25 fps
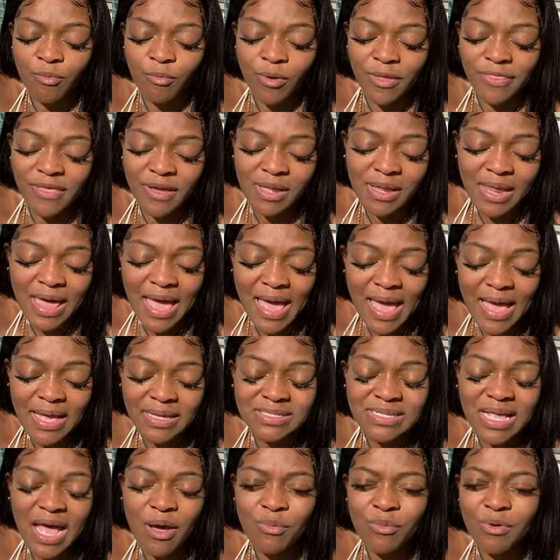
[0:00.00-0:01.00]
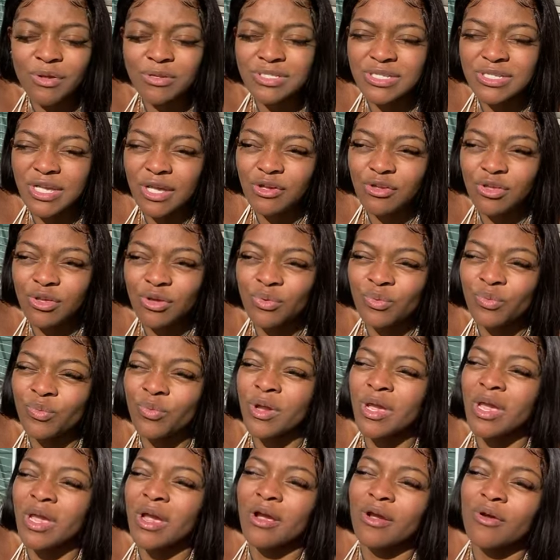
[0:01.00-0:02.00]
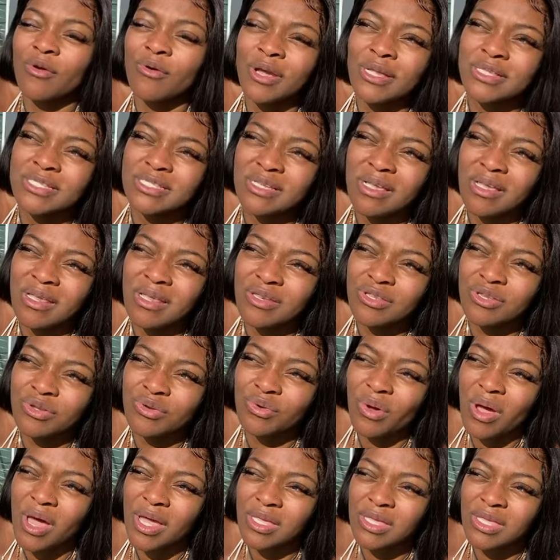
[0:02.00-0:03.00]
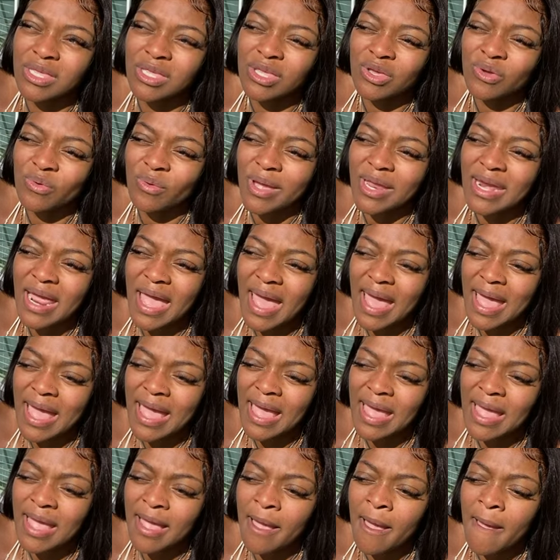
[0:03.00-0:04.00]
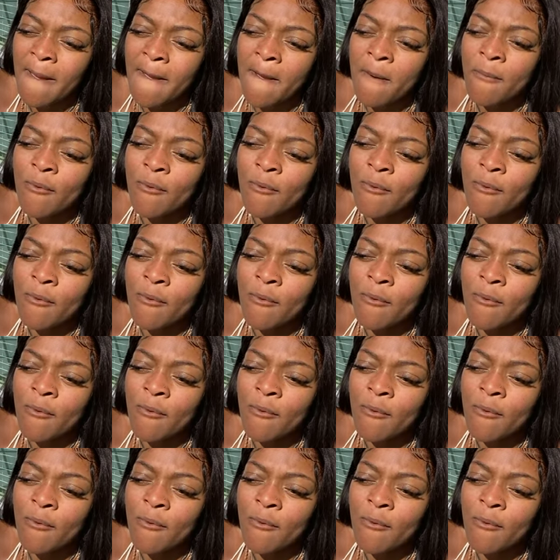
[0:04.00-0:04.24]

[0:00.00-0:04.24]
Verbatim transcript: With the class, I will tell you, we are going to do a Q&A.